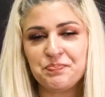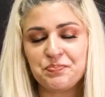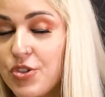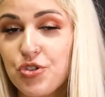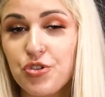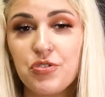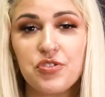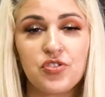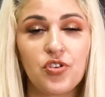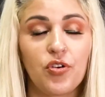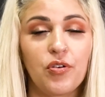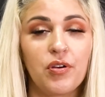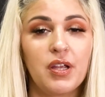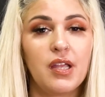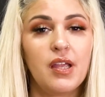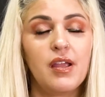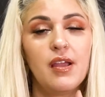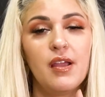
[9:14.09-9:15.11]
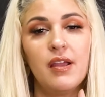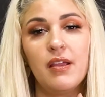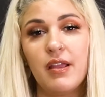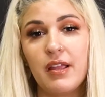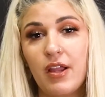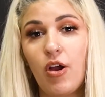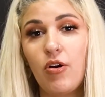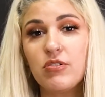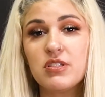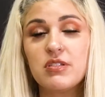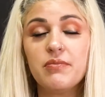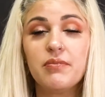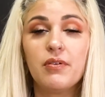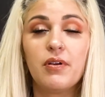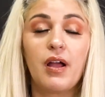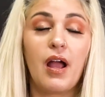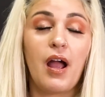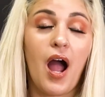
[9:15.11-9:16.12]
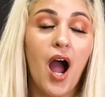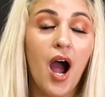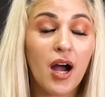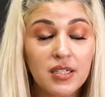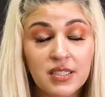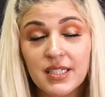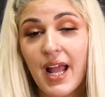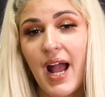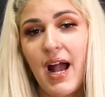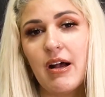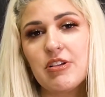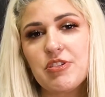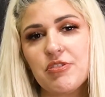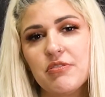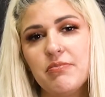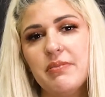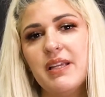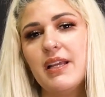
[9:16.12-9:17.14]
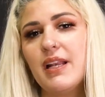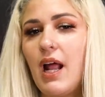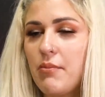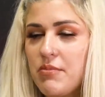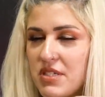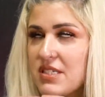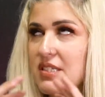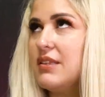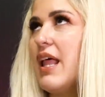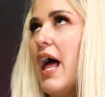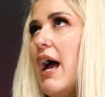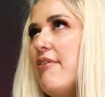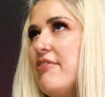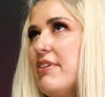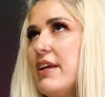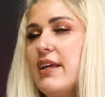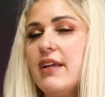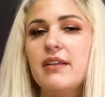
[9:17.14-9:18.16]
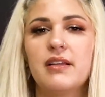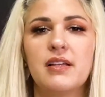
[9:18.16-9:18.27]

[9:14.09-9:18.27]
True story go to a haunted house with me and I'm just laughing